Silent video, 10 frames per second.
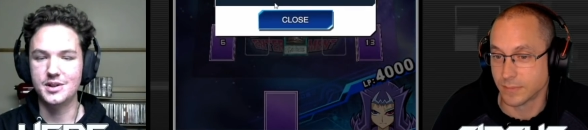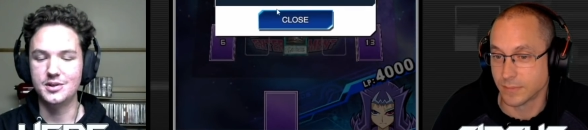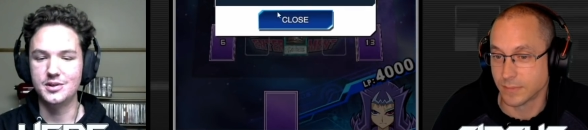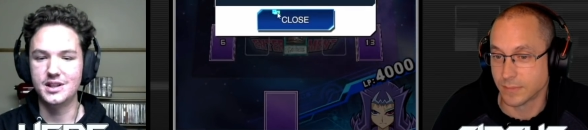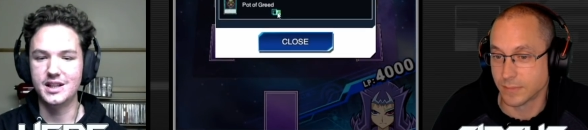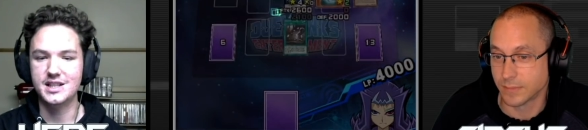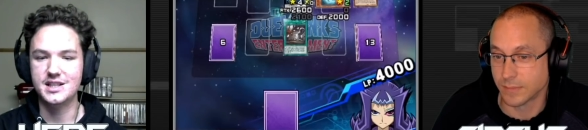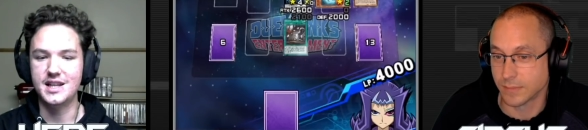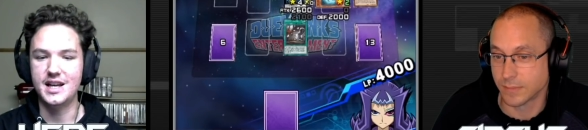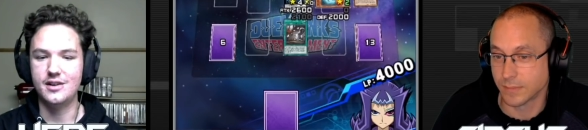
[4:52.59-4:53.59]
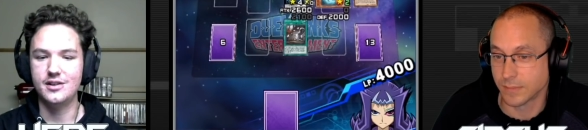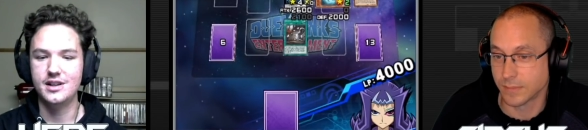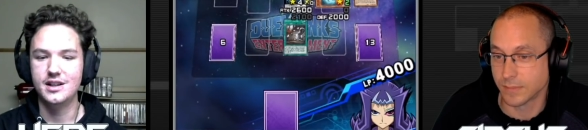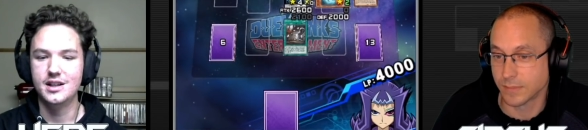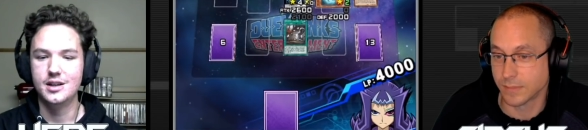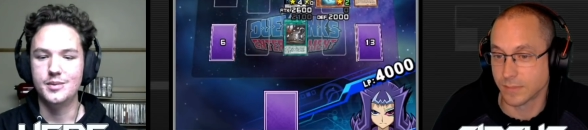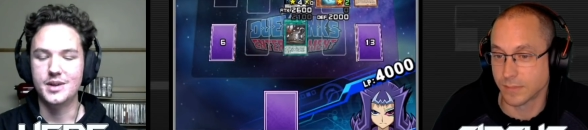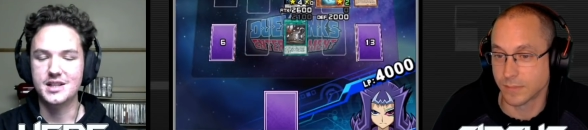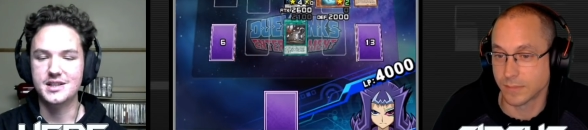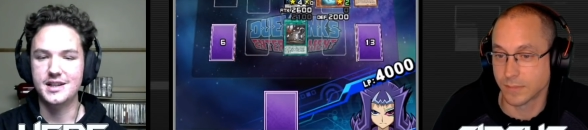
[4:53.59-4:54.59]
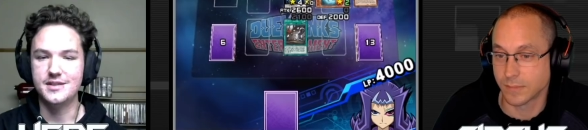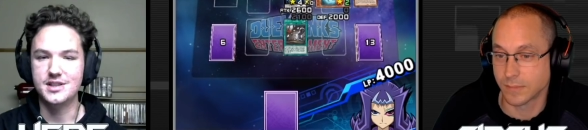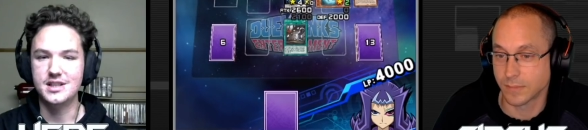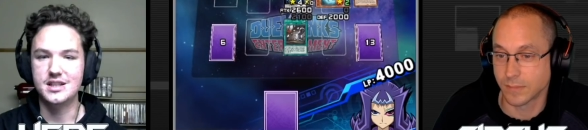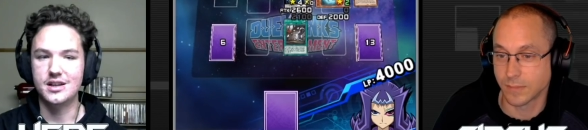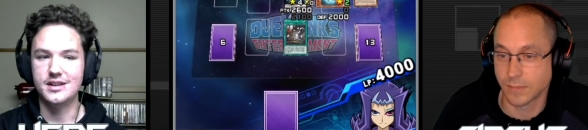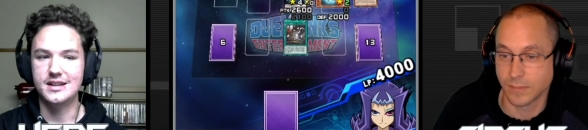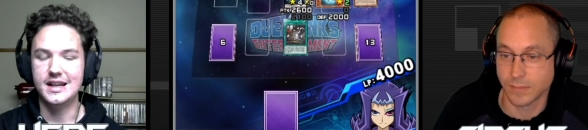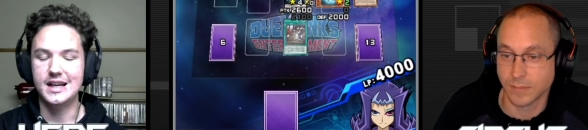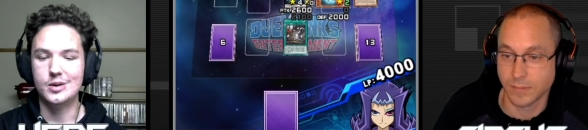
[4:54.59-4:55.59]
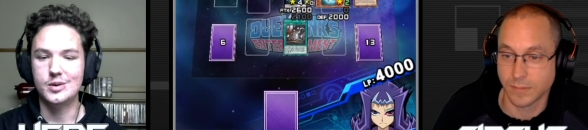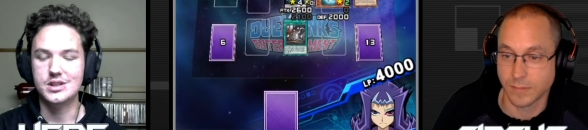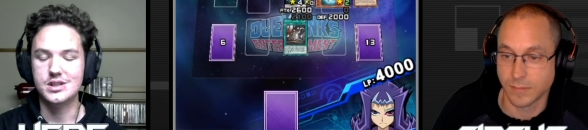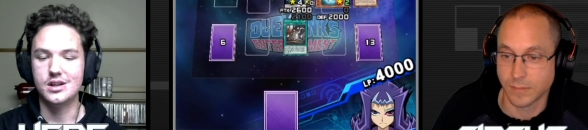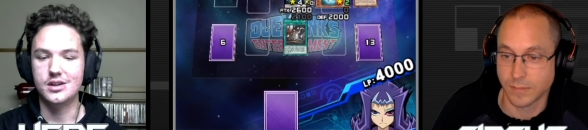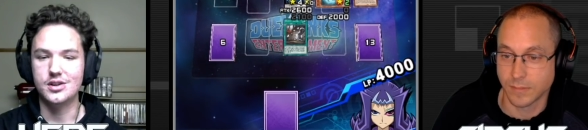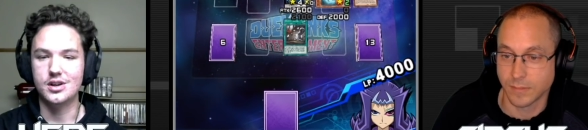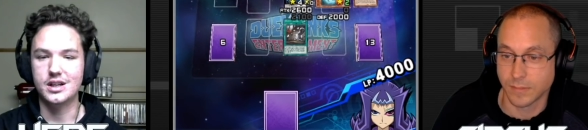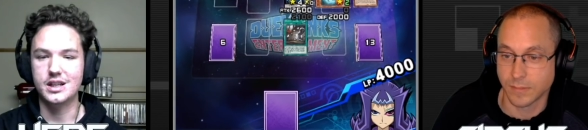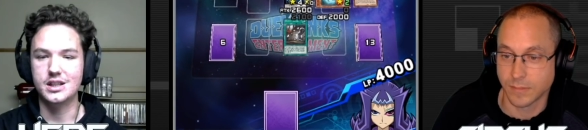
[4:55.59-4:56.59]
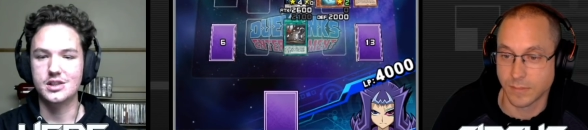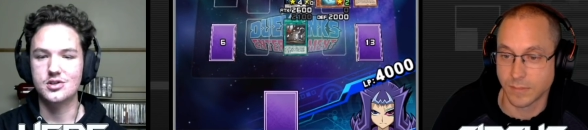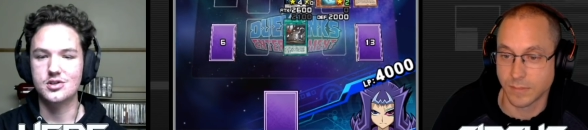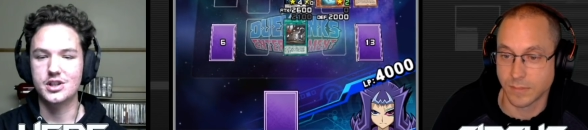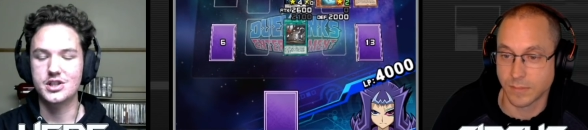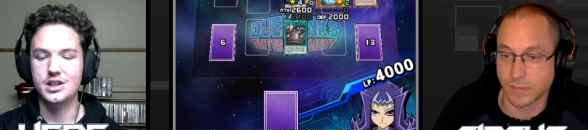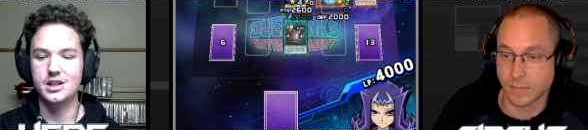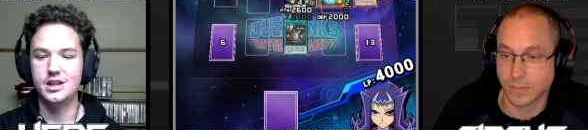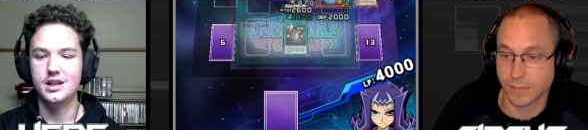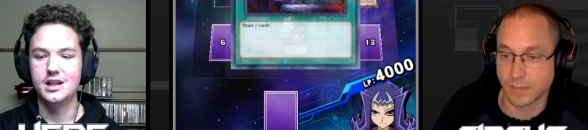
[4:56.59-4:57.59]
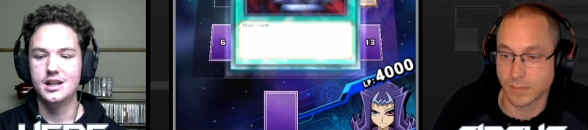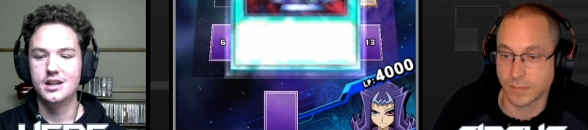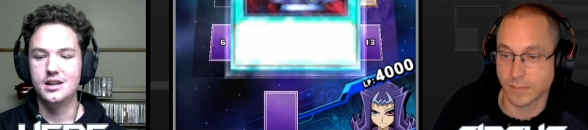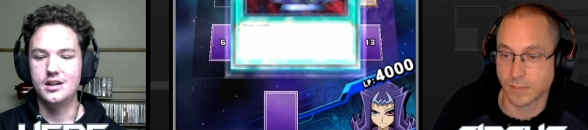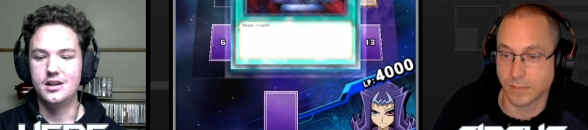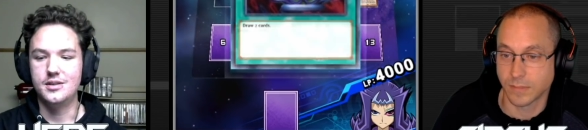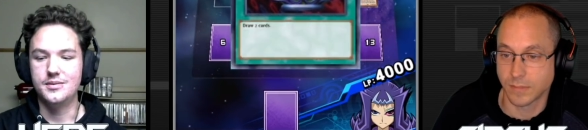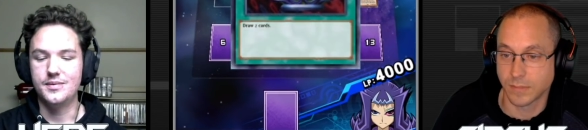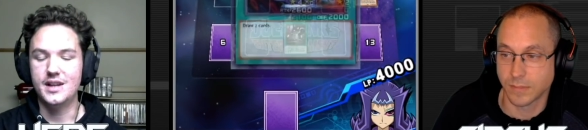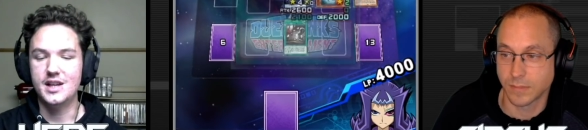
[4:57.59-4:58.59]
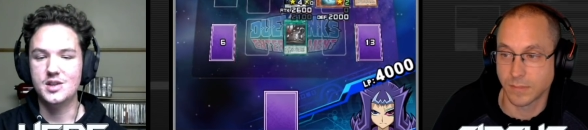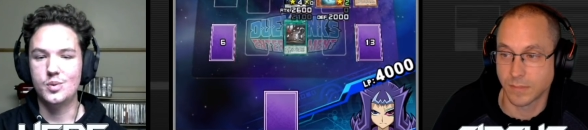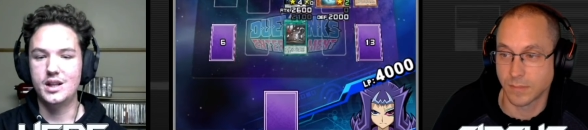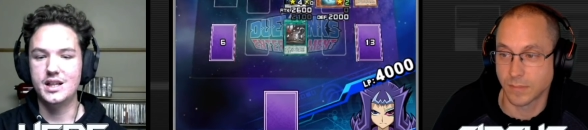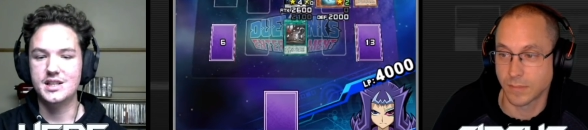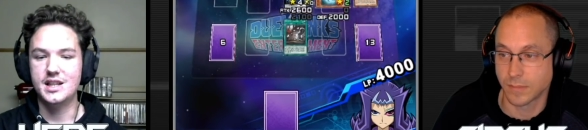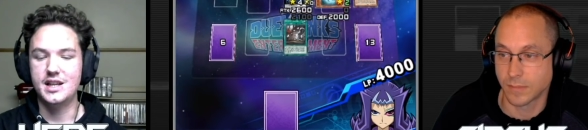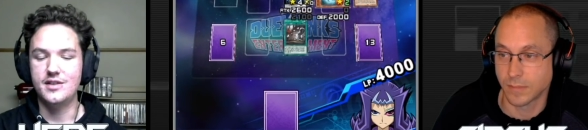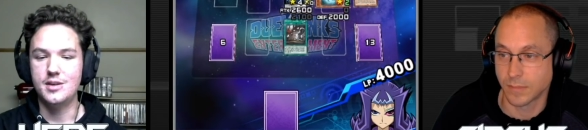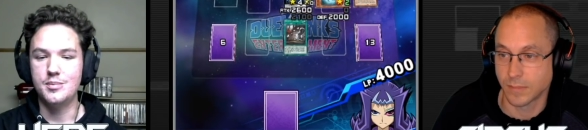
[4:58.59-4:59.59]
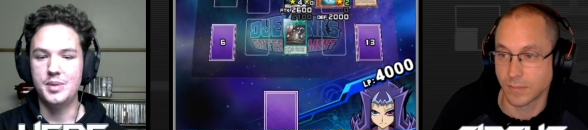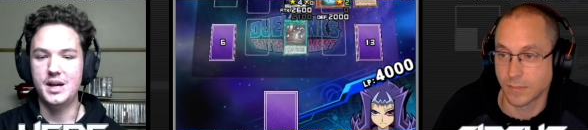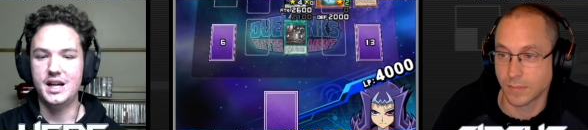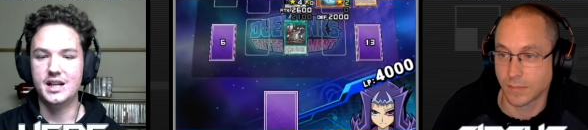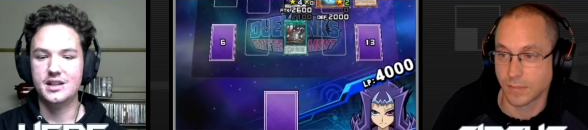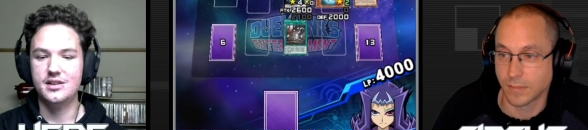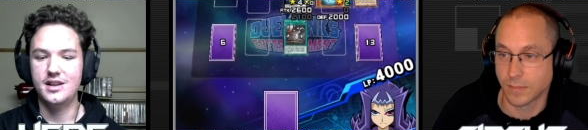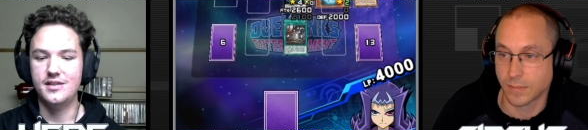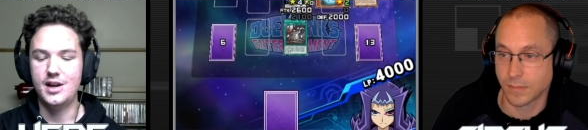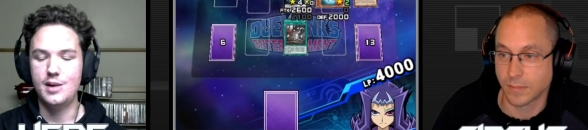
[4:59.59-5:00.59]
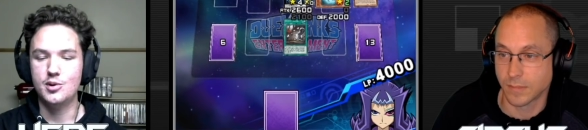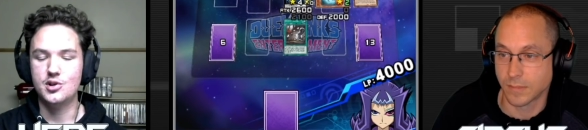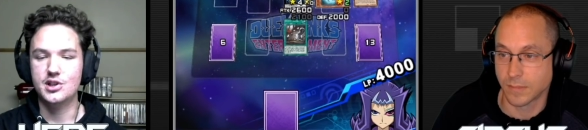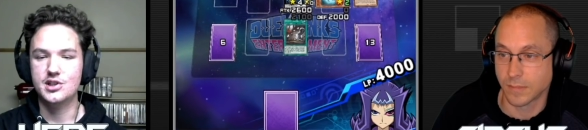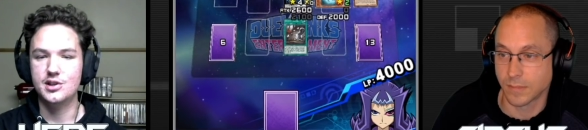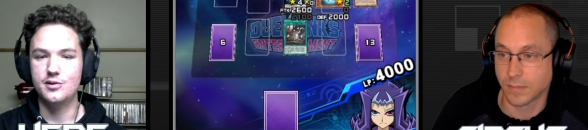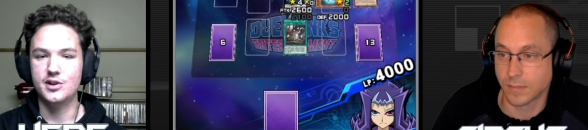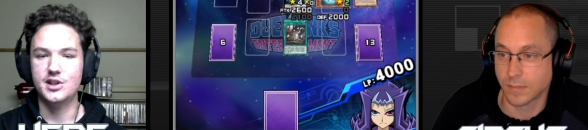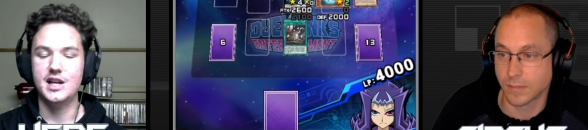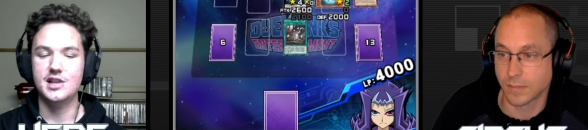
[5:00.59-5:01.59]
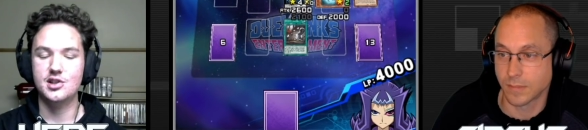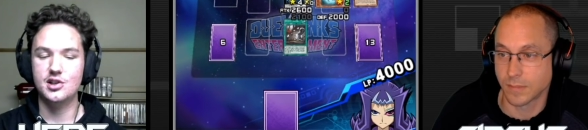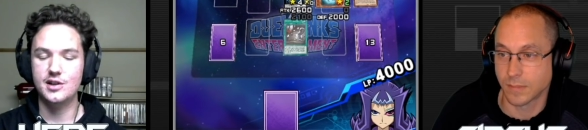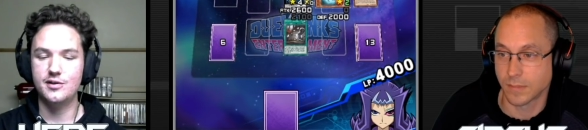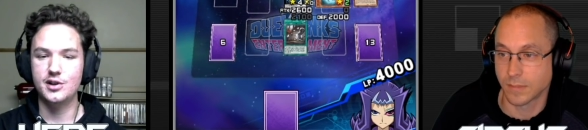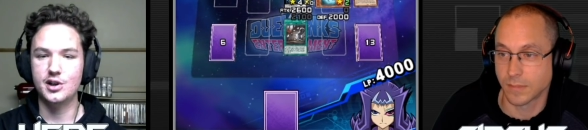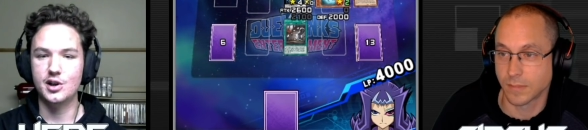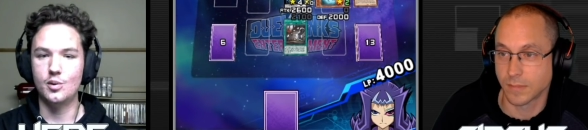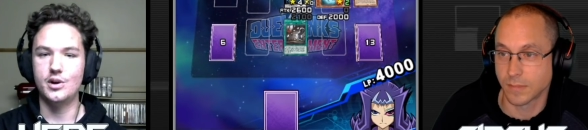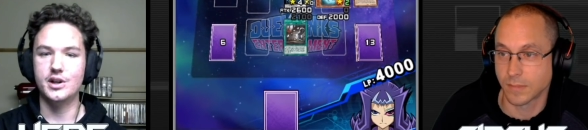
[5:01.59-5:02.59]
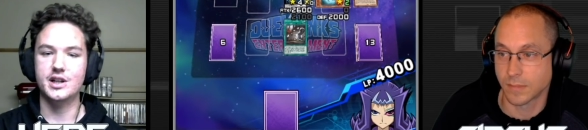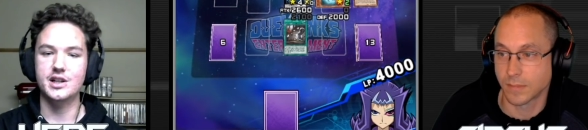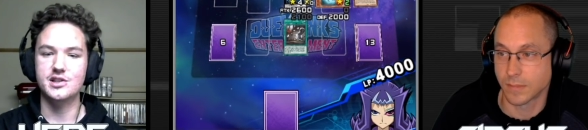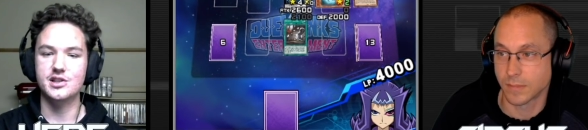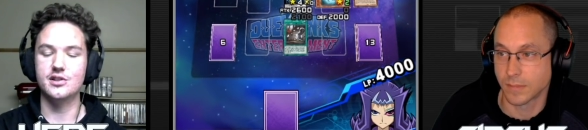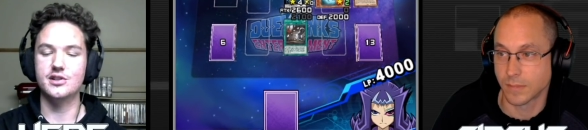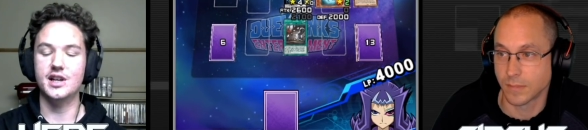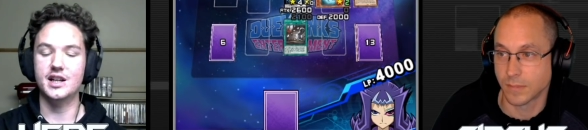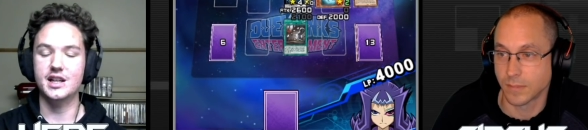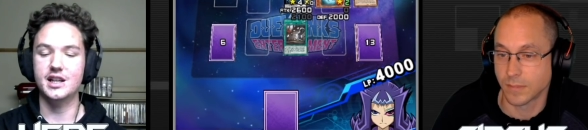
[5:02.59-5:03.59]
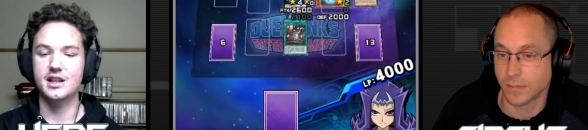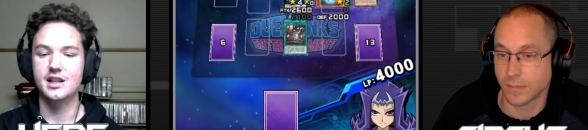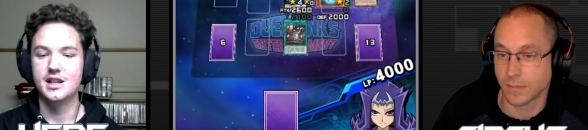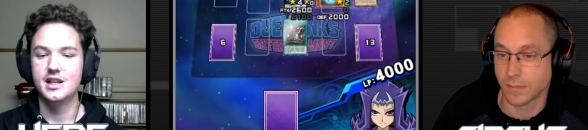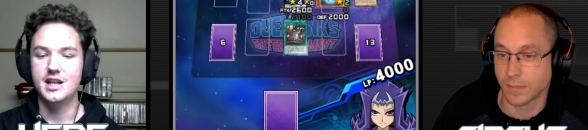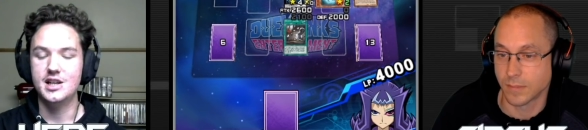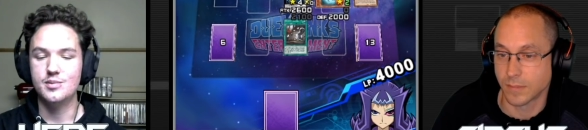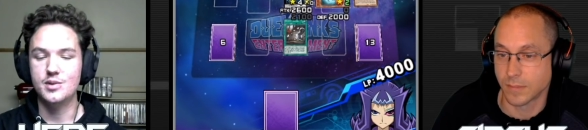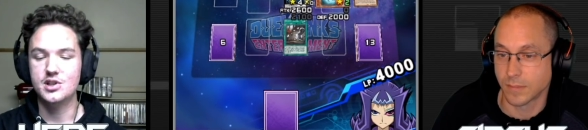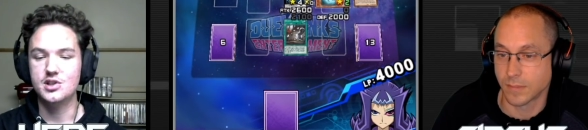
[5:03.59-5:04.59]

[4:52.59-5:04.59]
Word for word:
Speaker 1: Luna Lights down because they have Sea Stealth Attack, which is non-targeting destruction. as well as they have impact, they have Amatrix, stuff like that. So you're definitely going to want to consider teching as much as